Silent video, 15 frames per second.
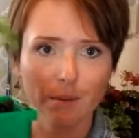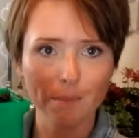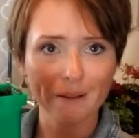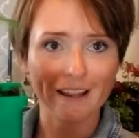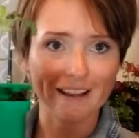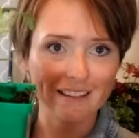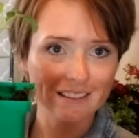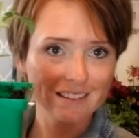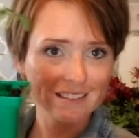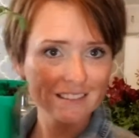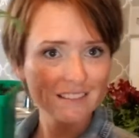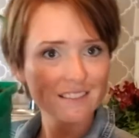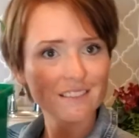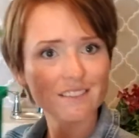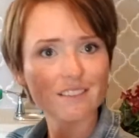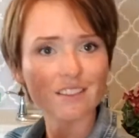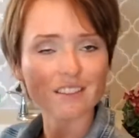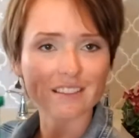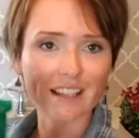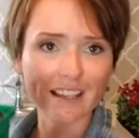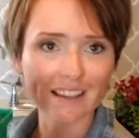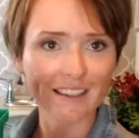plants,
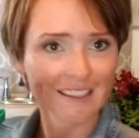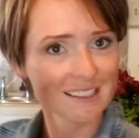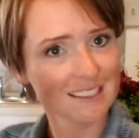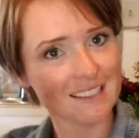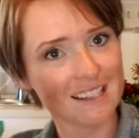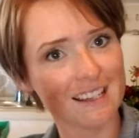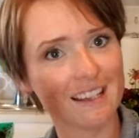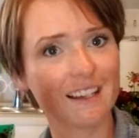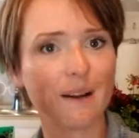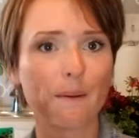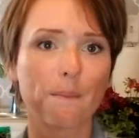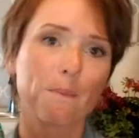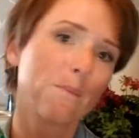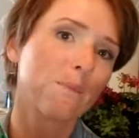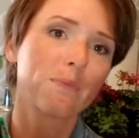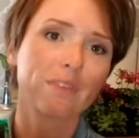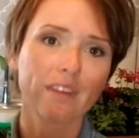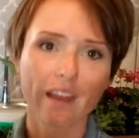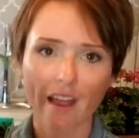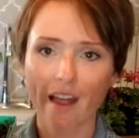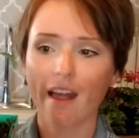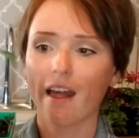just like this.
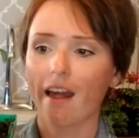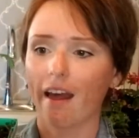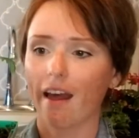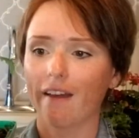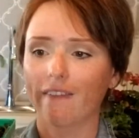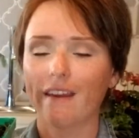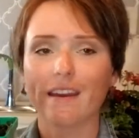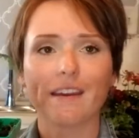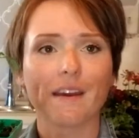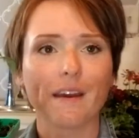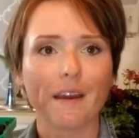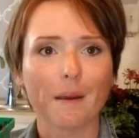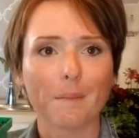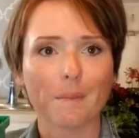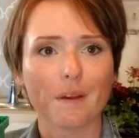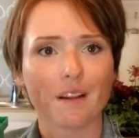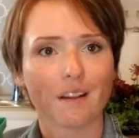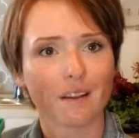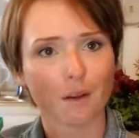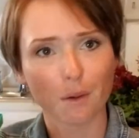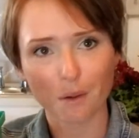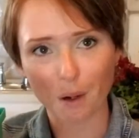And they came in a
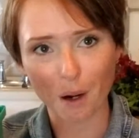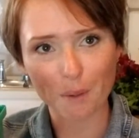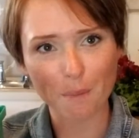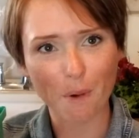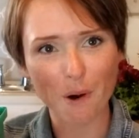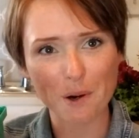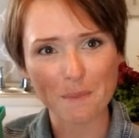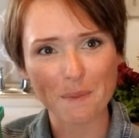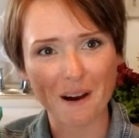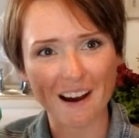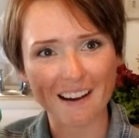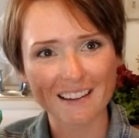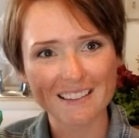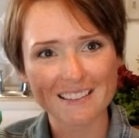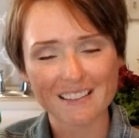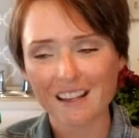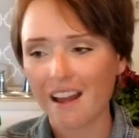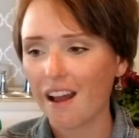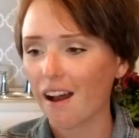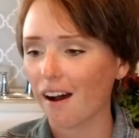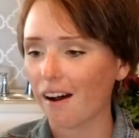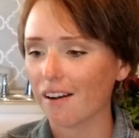little cardboard box,
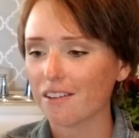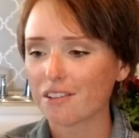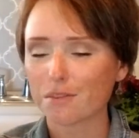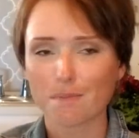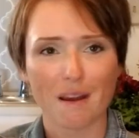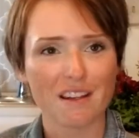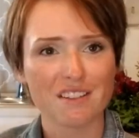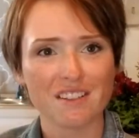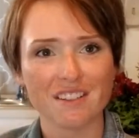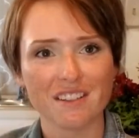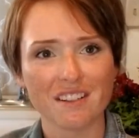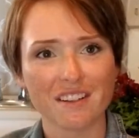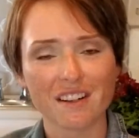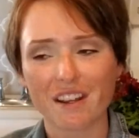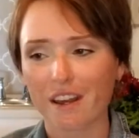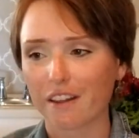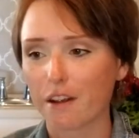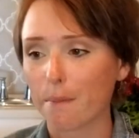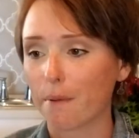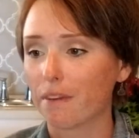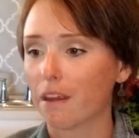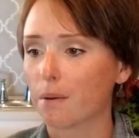all smashed together,
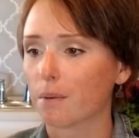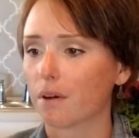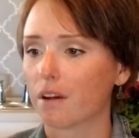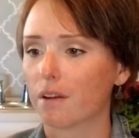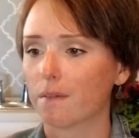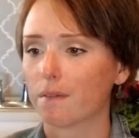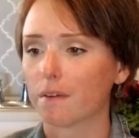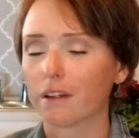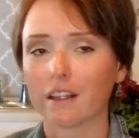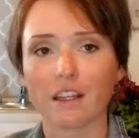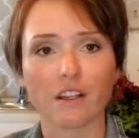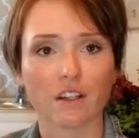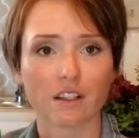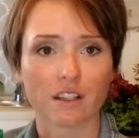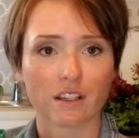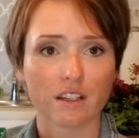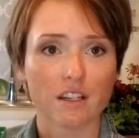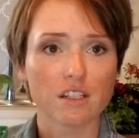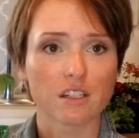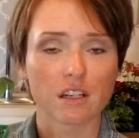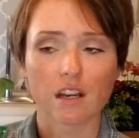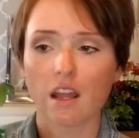but they were in really good
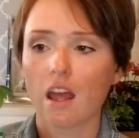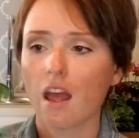condition